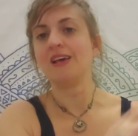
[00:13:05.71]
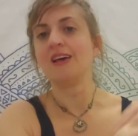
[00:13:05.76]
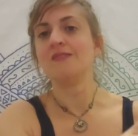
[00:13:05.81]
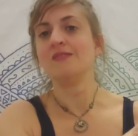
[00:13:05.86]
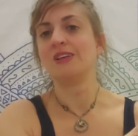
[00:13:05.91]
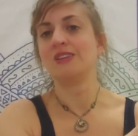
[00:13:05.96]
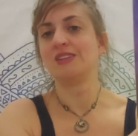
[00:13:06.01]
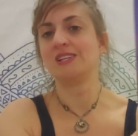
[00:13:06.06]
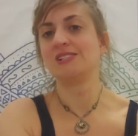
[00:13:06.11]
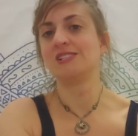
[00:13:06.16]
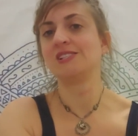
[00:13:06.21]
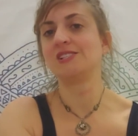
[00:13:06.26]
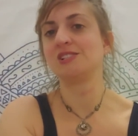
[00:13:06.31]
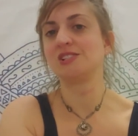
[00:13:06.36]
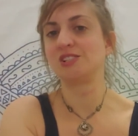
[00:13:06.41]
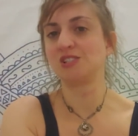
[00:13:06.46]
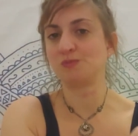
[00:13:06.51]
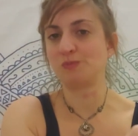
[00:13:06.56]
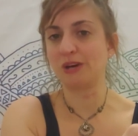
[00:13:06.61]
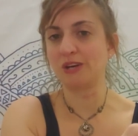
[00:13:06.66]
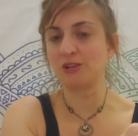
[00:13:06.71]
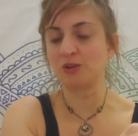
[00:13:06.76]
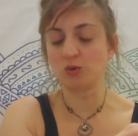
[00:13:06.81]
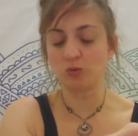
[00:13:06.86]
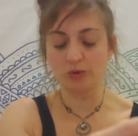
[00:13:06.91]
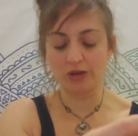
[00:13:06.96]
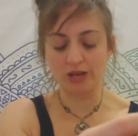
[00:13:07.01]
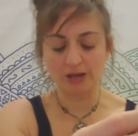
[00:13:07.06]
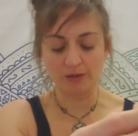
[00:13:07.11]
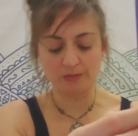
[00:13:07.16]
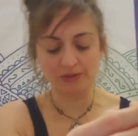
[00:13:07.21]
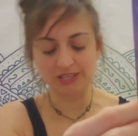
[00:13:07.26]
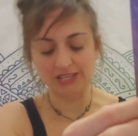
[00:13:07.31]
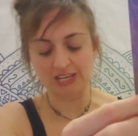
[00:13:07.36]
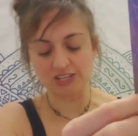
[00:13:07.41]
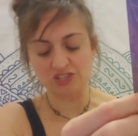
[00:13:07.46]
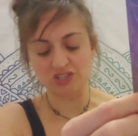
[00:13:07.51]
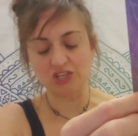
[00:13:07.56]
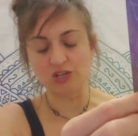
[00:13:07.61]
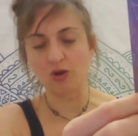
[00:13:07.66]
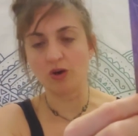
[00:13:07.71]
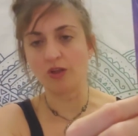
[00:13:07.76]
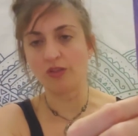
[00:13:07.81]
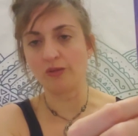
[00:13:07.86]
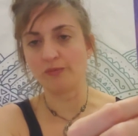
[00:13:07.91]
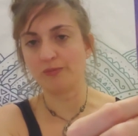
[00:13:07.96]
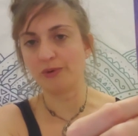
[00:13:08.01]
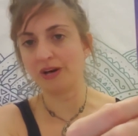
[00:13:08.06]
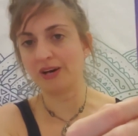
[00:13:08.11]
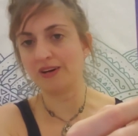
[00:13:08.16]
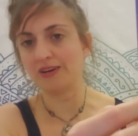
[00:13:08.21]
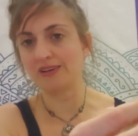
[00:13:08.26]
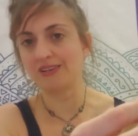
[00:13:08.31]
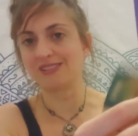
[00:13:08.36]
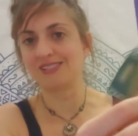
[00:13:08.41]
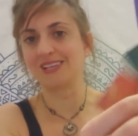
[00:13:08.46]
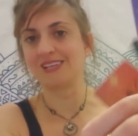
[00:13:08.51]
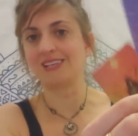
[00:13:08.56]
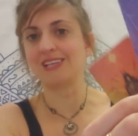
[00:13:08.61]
that this is the spider web catching all the bugs,